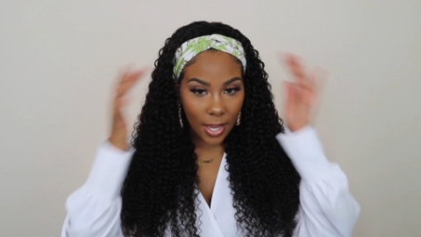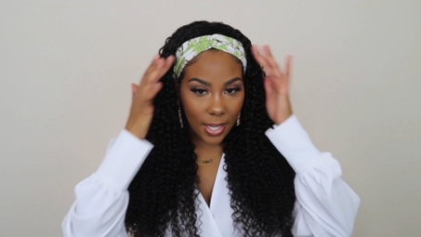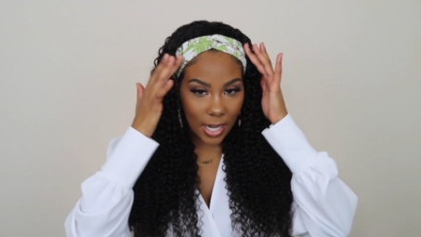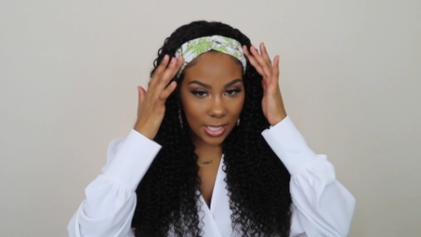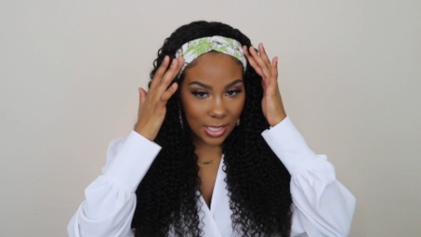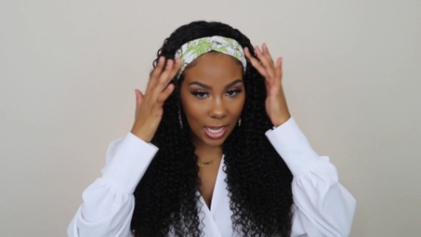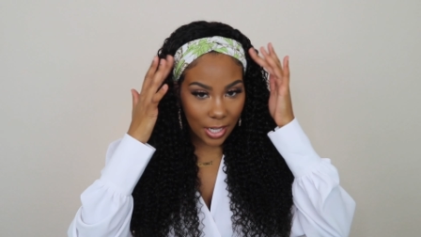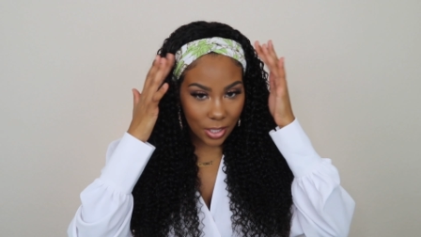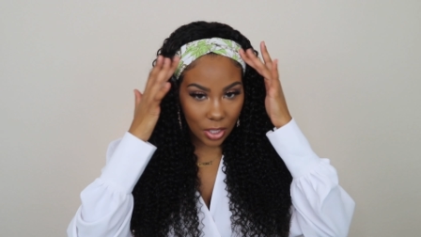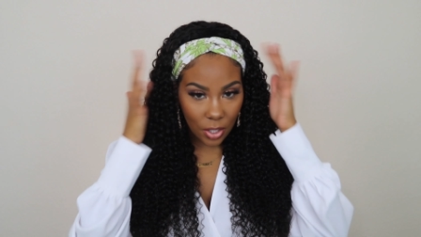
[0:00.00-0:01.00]
and I
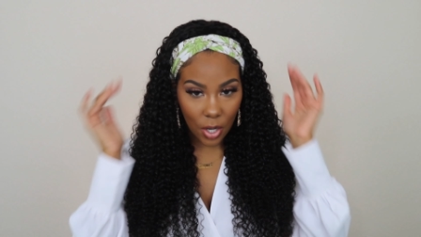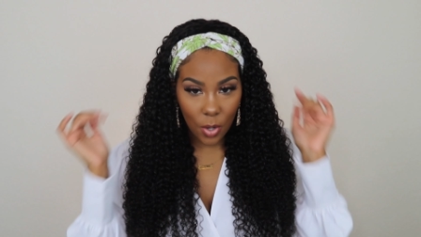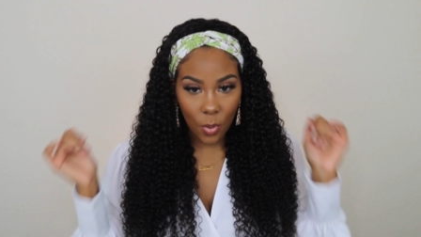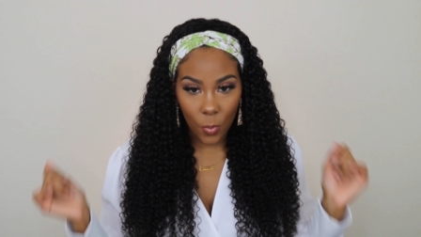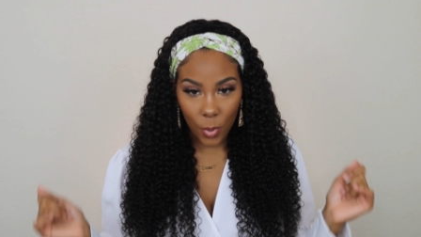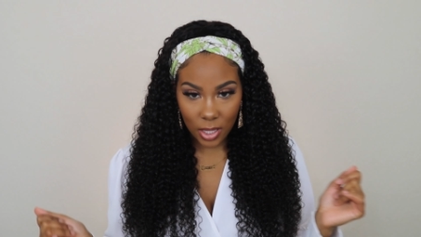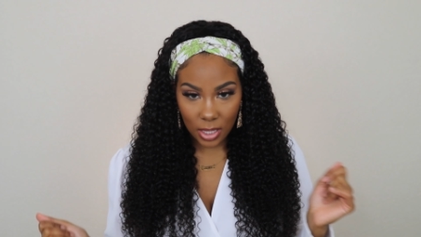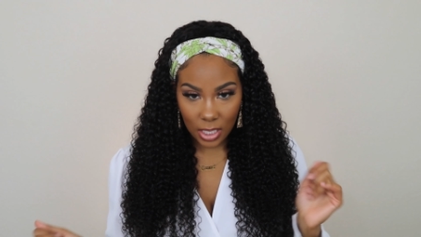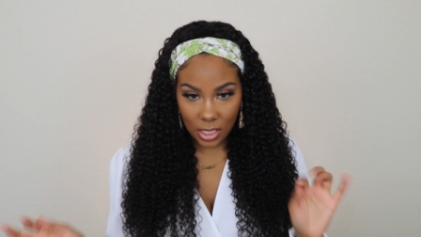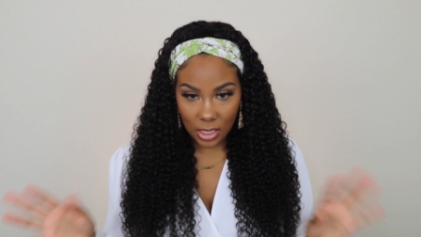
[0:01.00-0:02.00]
decided to go with
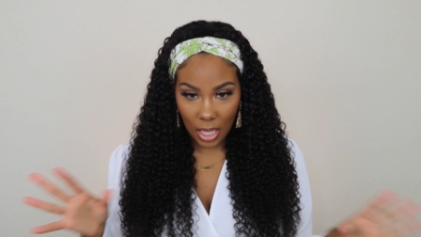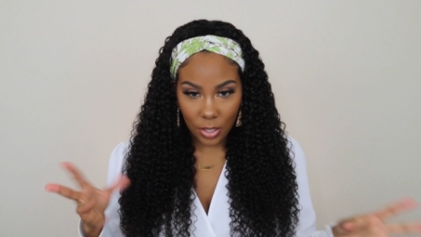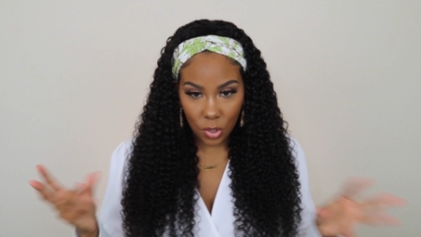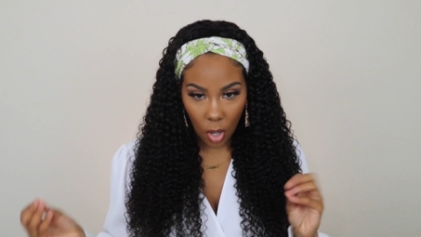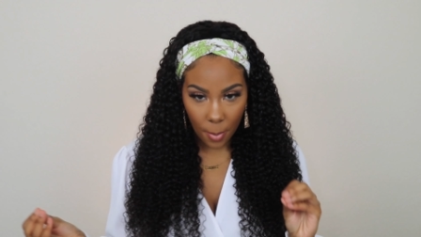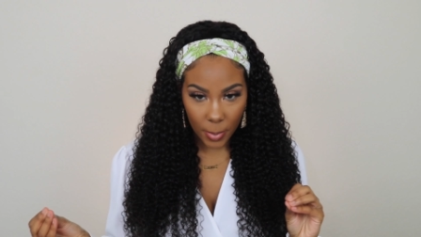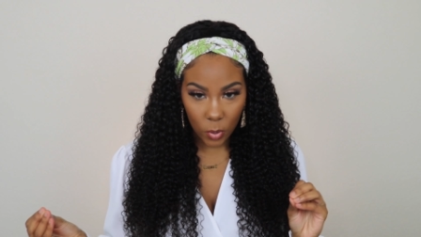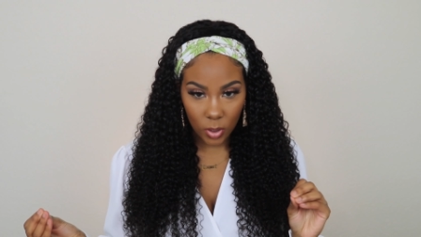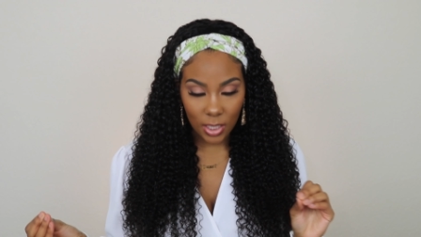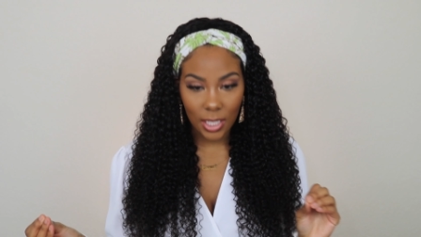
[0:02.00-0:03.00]
this like
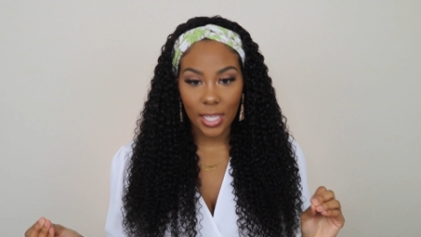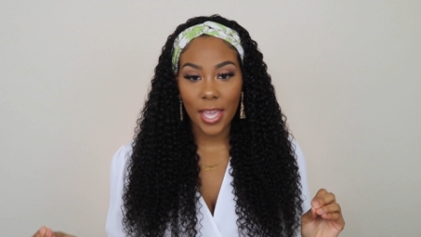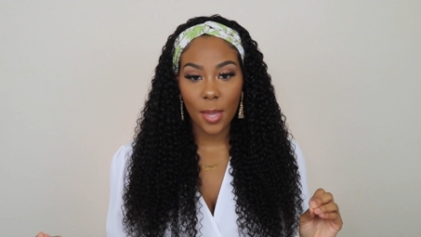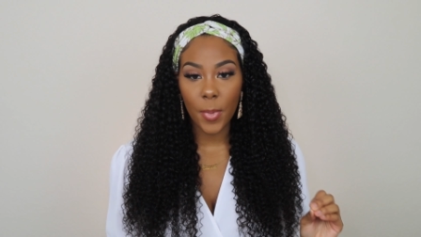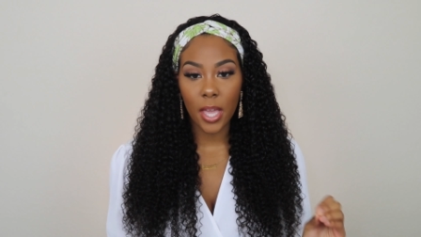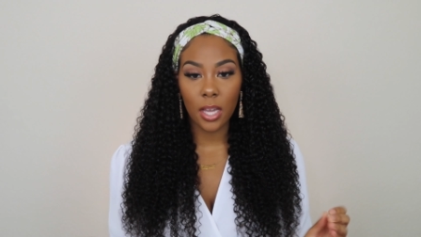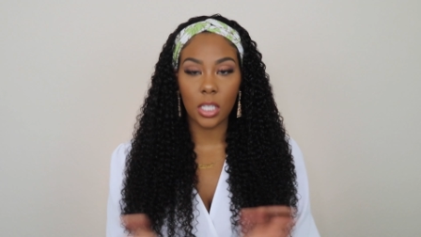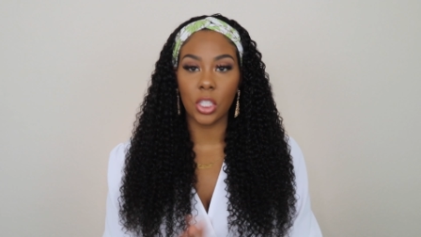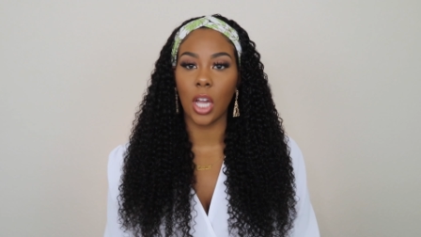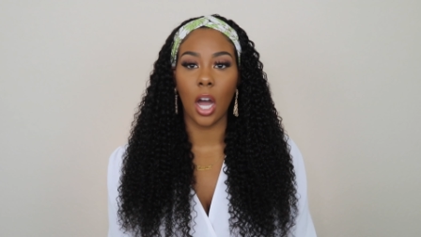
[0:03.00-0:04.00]
tropical looking headband
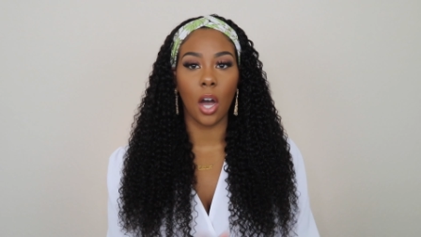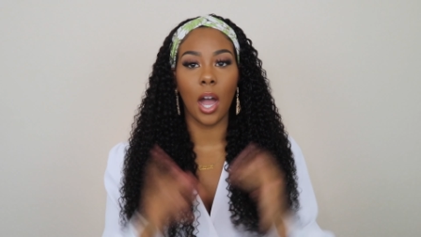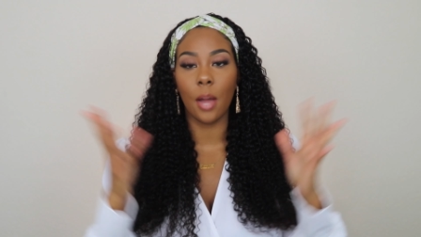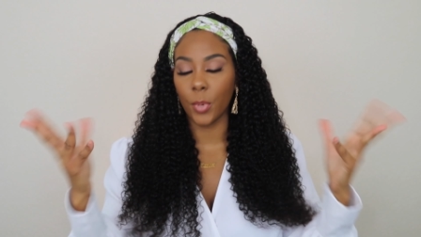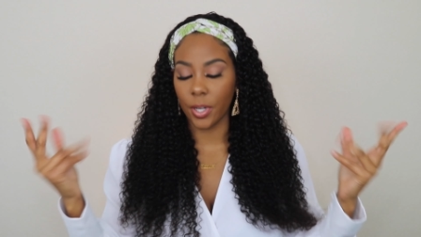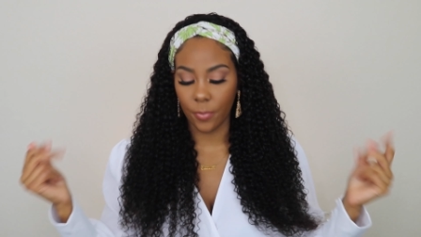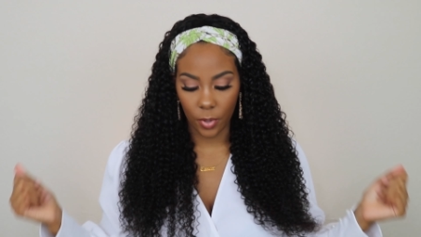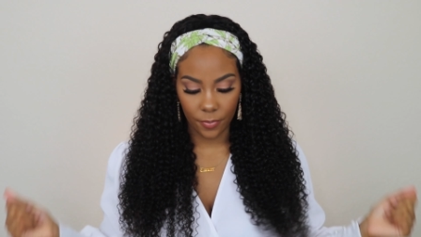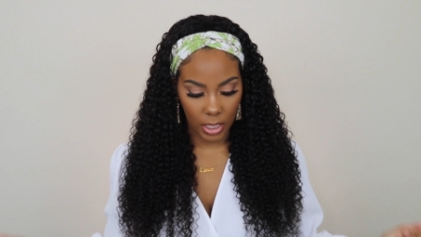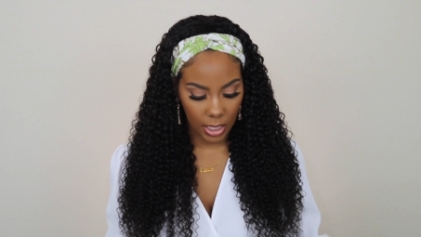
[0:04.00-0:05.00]
because y'all, I'm ready for
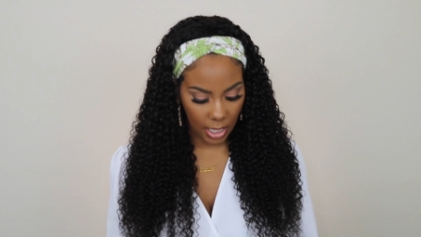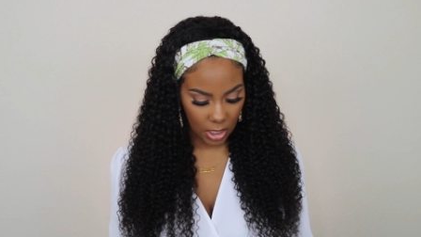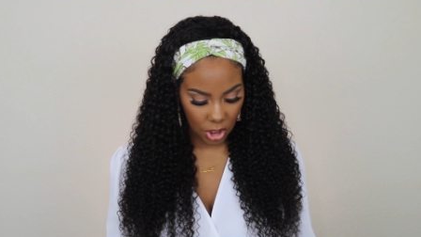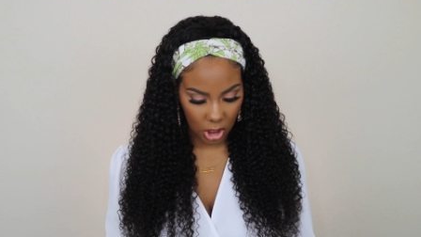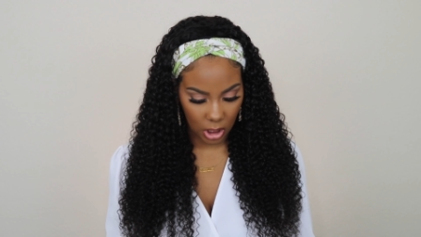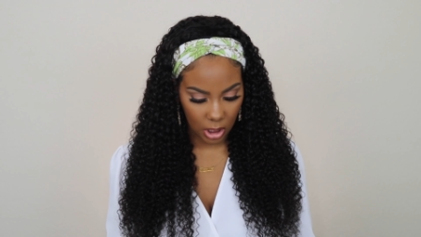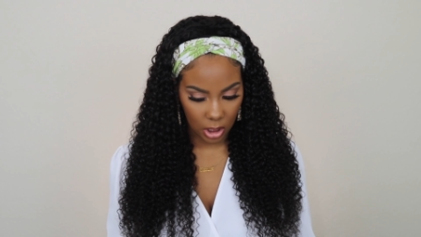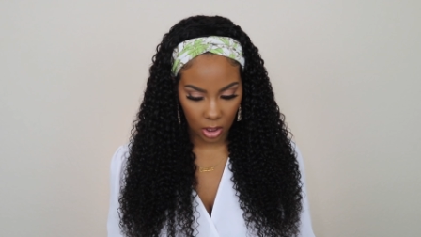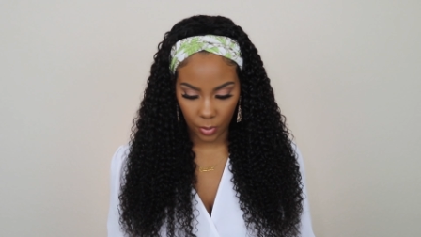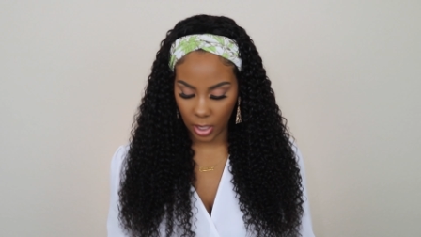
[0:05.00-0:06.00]
a vacation,
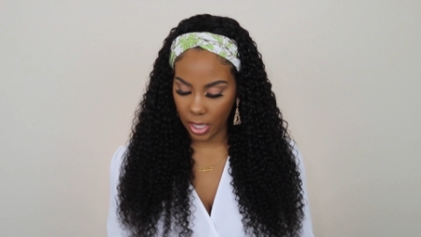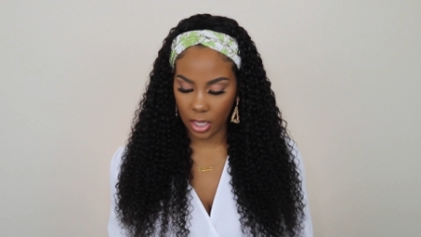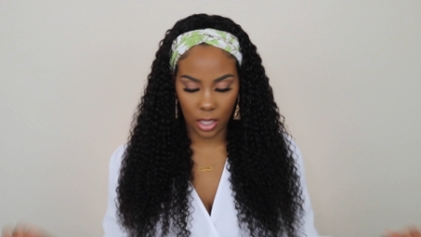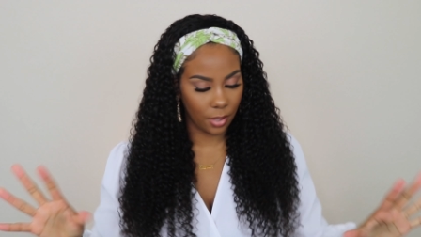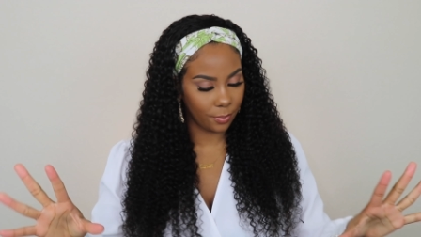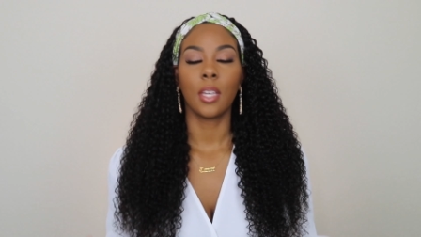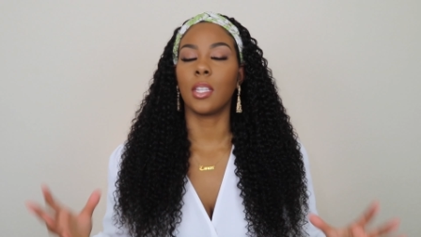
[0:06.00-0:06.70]
okay?